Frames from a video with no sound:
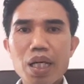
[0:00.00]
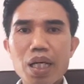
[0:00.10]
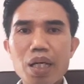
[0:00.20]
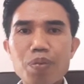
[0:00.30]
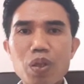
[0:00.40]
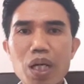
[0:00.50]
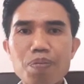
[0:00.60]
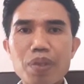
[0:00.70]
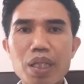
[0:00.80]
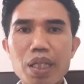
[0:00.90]
If you
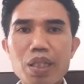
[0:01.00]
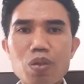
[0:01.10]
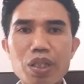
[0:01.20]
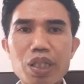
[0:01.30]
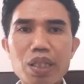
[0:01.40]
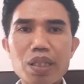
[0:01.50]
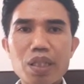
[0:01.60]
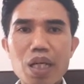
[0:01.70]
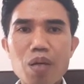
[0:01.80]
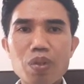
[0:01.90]
have any
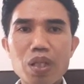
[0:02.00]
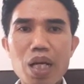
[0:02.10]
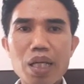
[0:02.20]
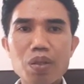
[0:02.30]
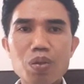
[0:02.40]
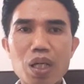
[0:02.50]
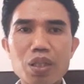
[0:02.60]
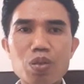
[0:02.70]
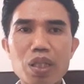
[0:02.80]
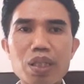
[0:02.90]
question, I would like to
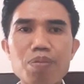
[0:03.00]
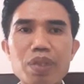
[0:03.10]
answer them